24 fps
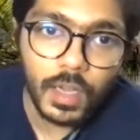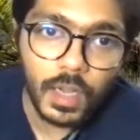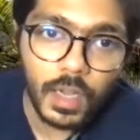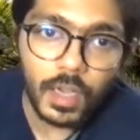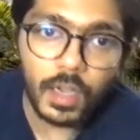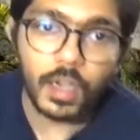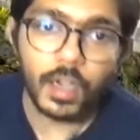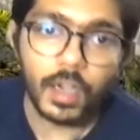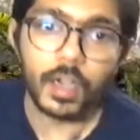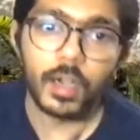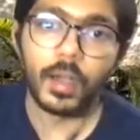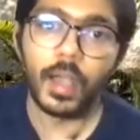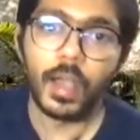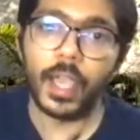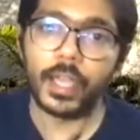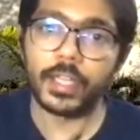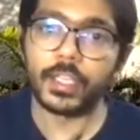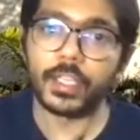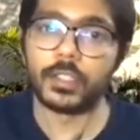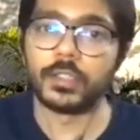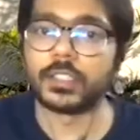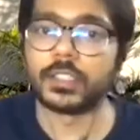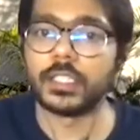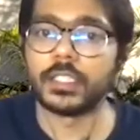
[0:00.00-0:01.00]
And
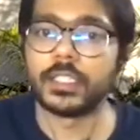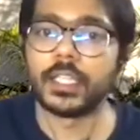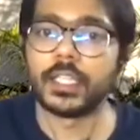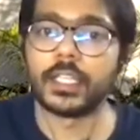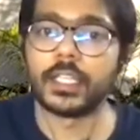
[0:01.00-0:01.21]
you'll see that it